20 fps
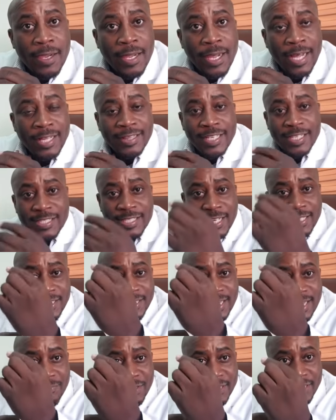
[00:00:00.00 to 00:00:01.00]
and they start
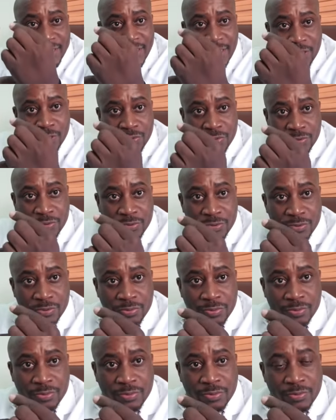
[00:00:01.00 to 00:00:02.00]
coming down
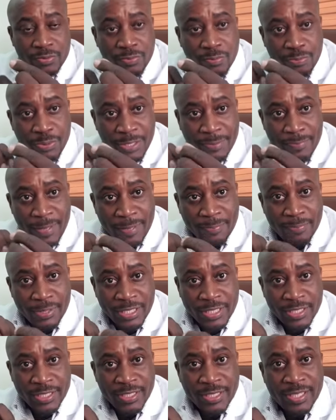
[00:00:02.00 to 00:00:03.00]
bit by
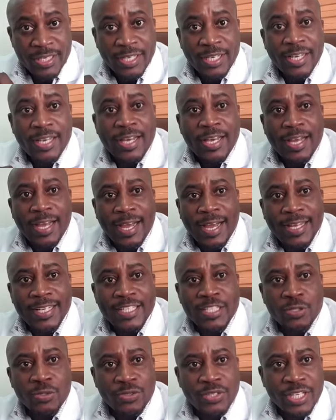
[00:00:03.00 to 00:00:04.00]
bit
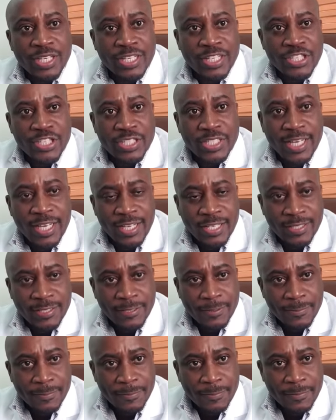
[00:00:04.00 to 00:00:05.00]
until they reach the
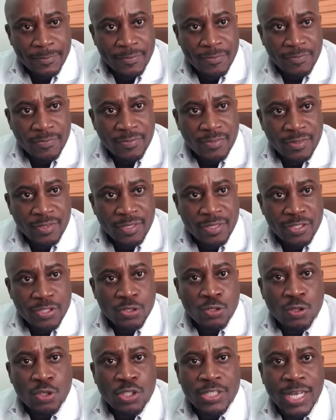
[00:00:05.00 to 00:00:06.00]

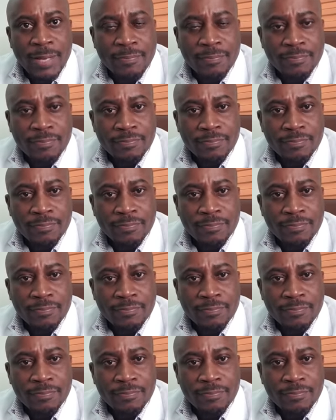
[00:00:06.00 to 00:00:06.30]
scrotum.